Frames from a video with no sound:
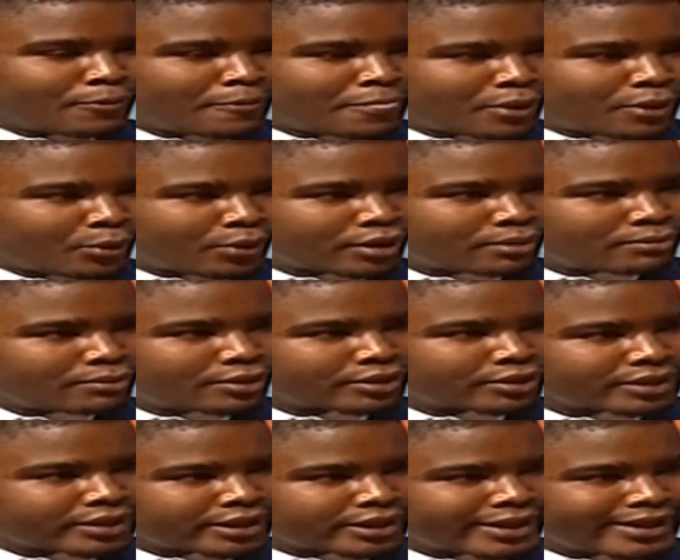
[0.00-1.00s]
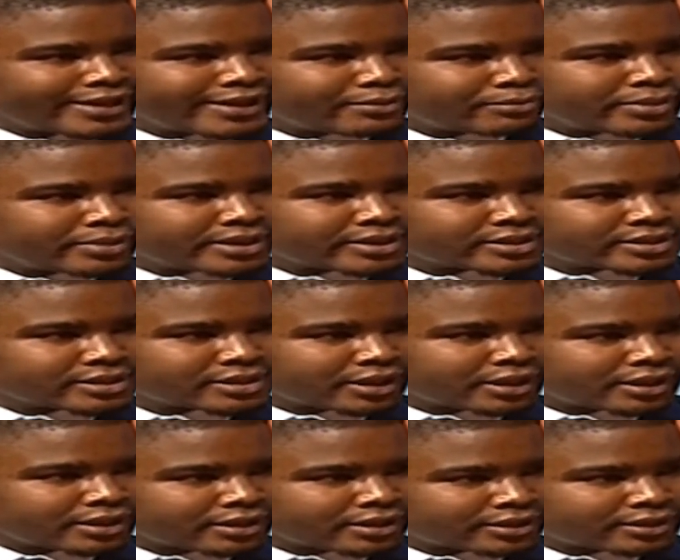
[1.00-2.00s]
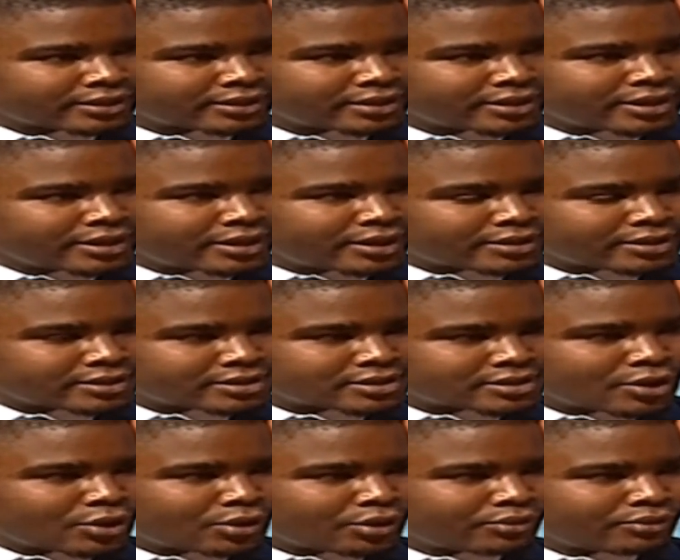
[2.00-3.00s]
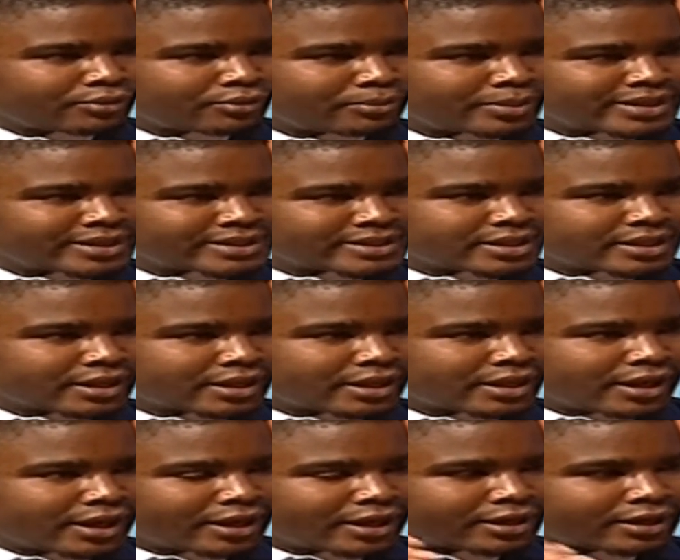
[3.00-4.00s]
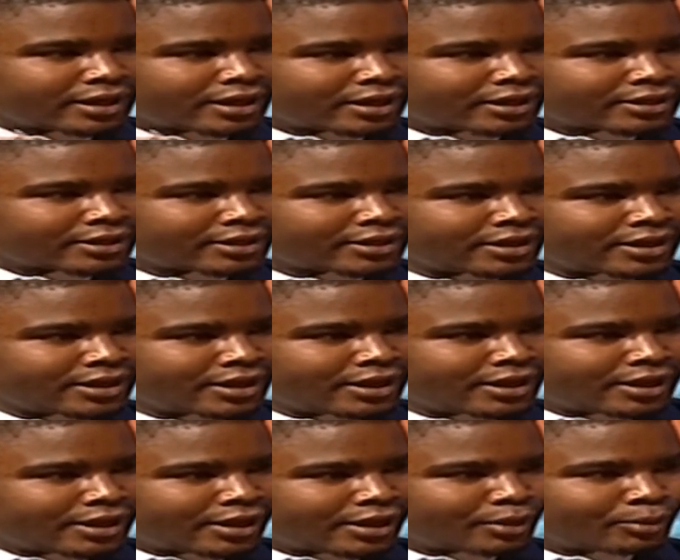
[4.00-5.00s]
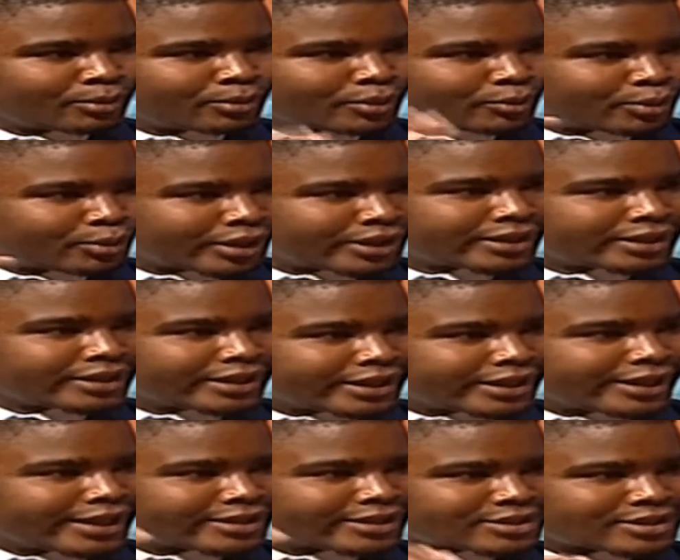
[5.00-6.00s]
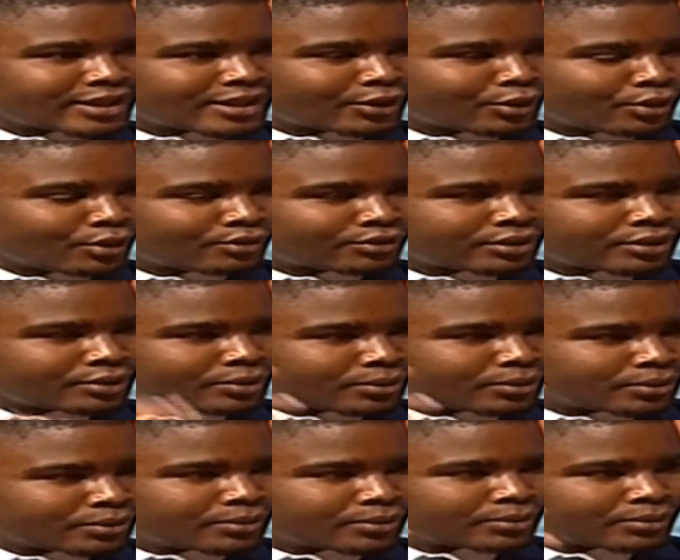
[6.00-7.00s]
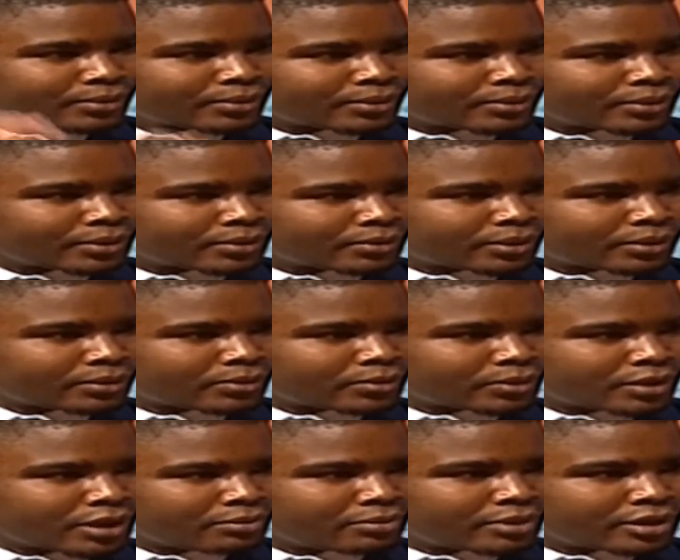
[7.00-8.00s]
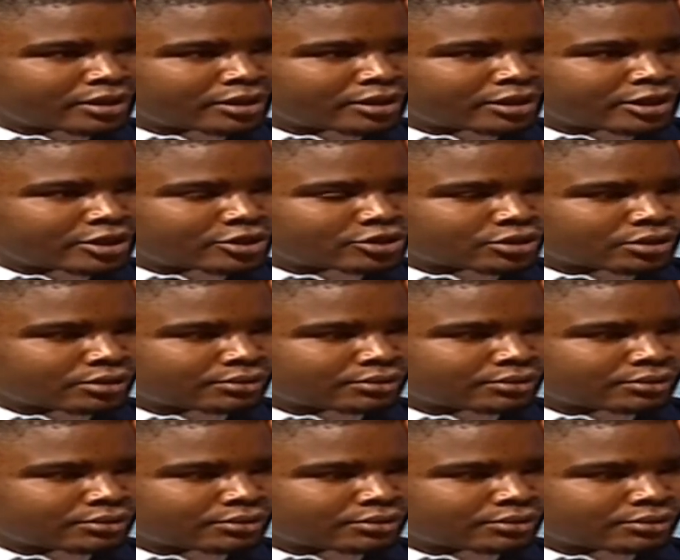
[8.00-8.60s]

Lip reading: what about an ear buzz, like the sound of buzzing at night? Apparently he gets that often. What could that be an indication of?